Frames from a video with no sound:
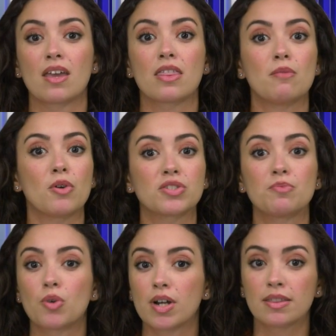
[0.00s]
The most
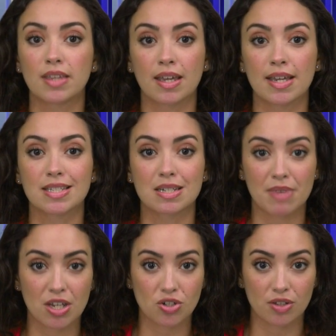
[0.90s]
important thing is to
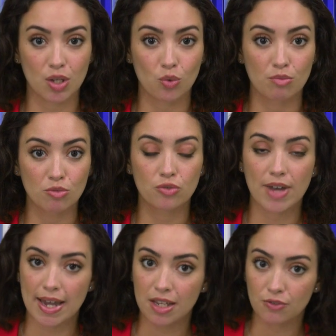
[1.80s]
make sure that you remove
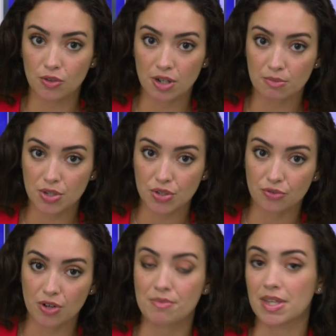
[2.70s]
any phone numbers
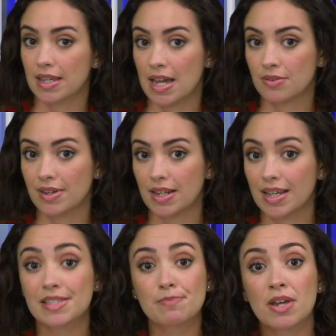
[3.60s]
from the account,
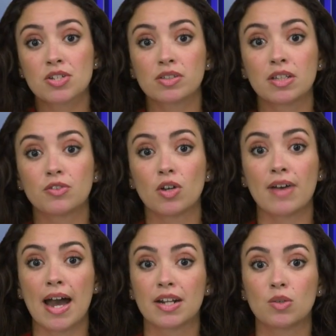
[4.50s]
especially if you have
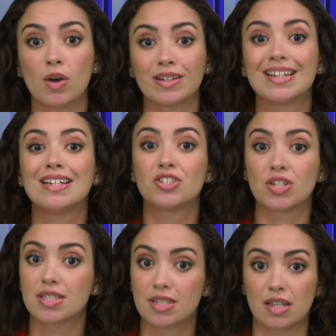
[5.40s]
added one
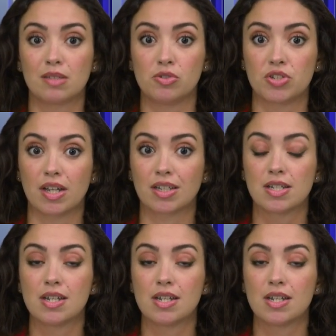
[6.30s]
just to get the blue check.